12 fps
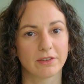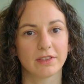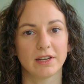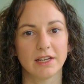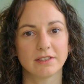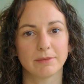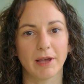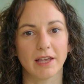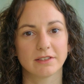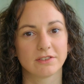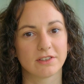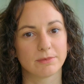the nasal
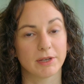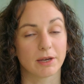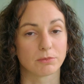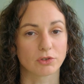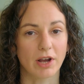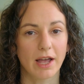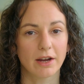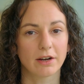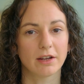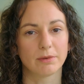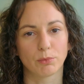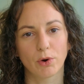passages become drier
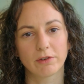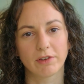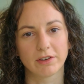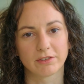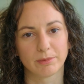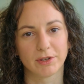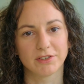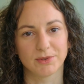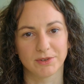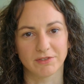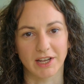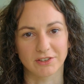and more vulnerable to
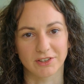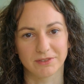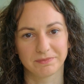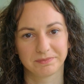infection.